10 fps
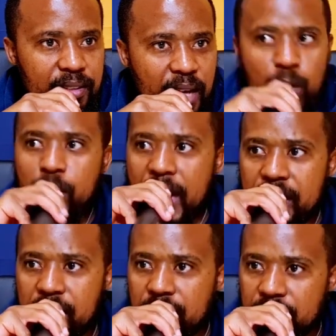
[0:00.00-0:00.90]
Are you
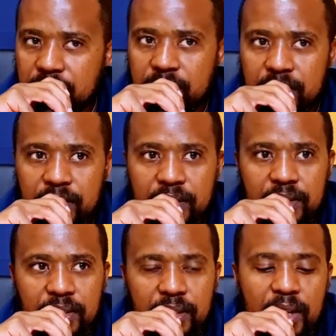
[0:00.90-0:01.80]
crazy?
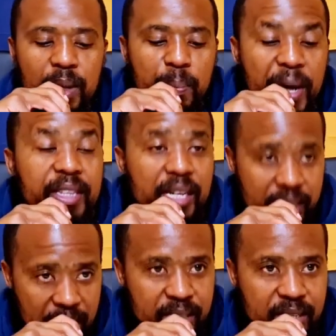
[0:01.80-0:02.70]
But
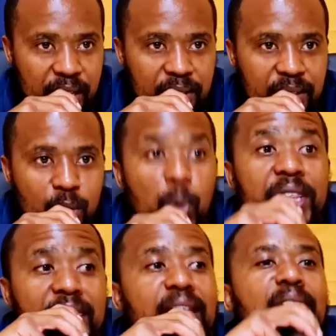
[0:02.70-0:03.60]
that's Israel.
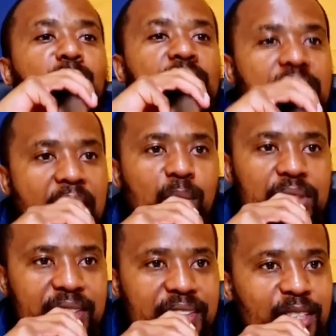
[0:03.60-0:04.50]
Within and
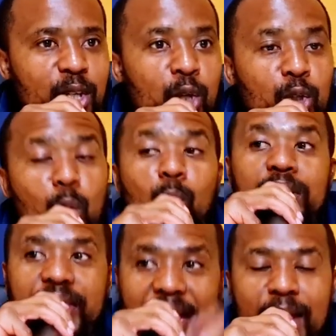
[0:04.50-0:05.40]
without. You
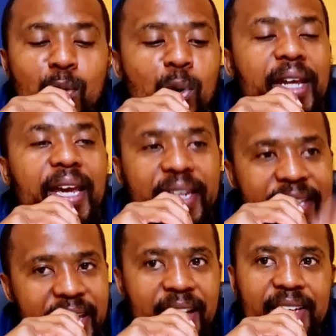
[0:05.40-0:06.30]
would think we're
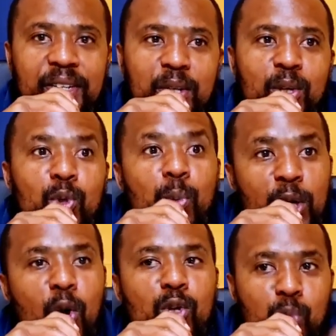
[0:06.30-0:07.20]
in here, you
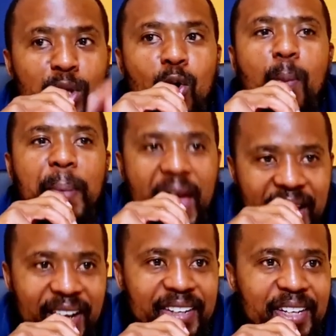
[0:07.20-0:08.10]
because we know
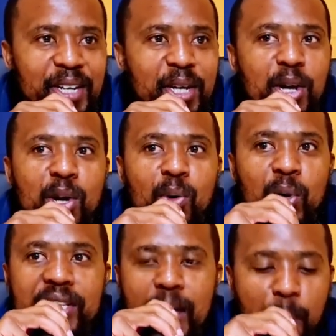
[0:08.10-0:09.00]
better,
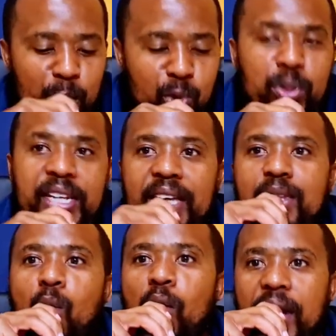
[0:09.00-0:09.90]
we're supposed to take
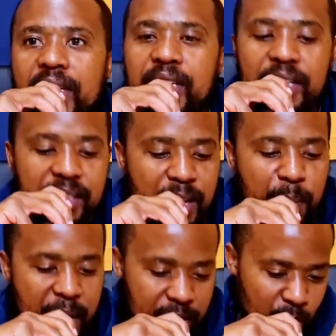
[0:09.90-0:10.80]
the correction and say,
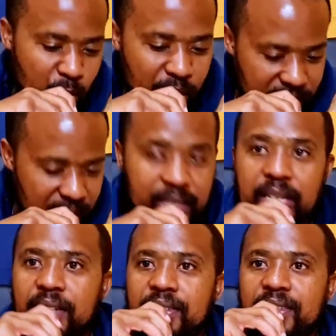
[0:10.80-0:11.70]
but you know it's
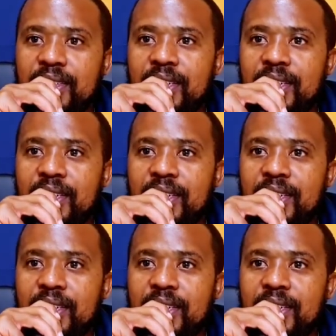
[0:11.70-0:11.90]
written.